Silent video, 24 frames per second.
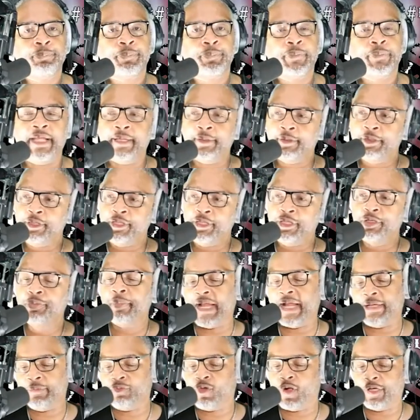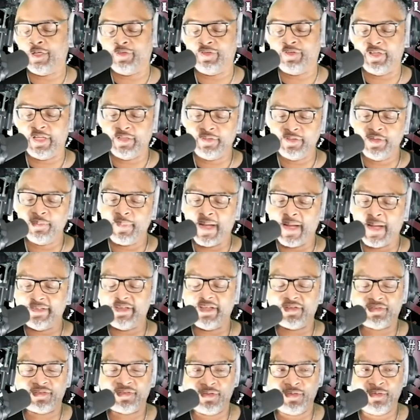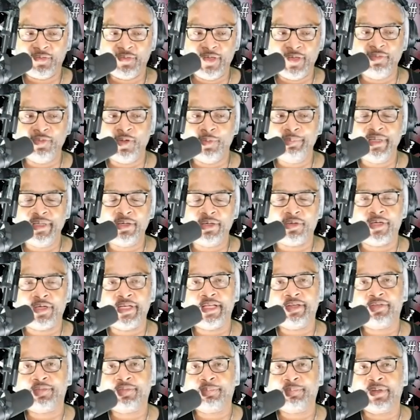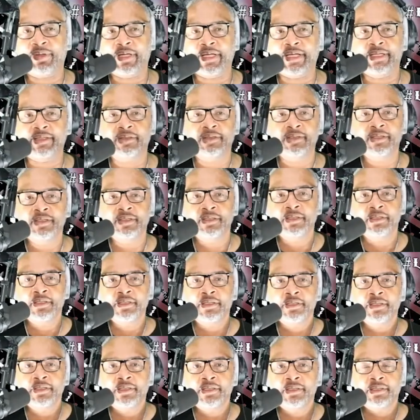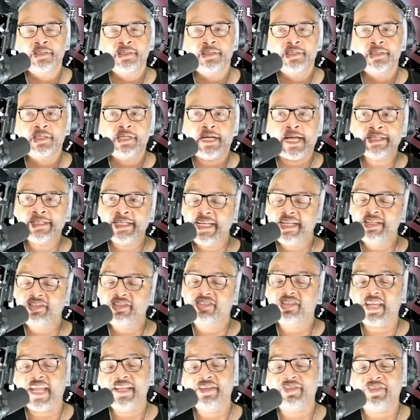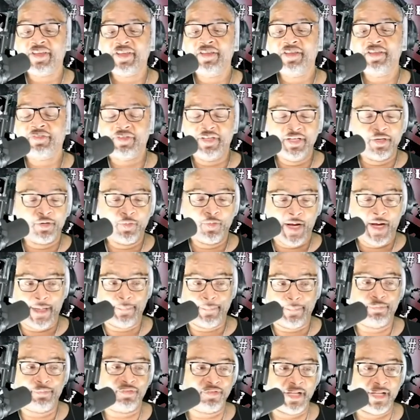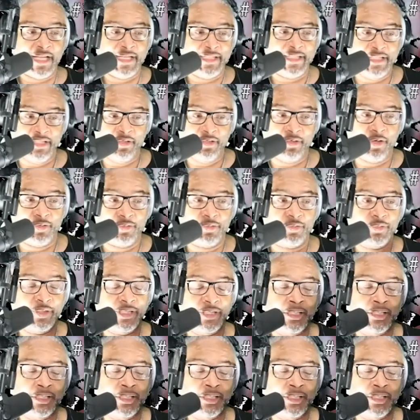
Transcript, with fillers: And you might want to di- you might disagree with me on this, but I think Jay Z still raps like he hungry.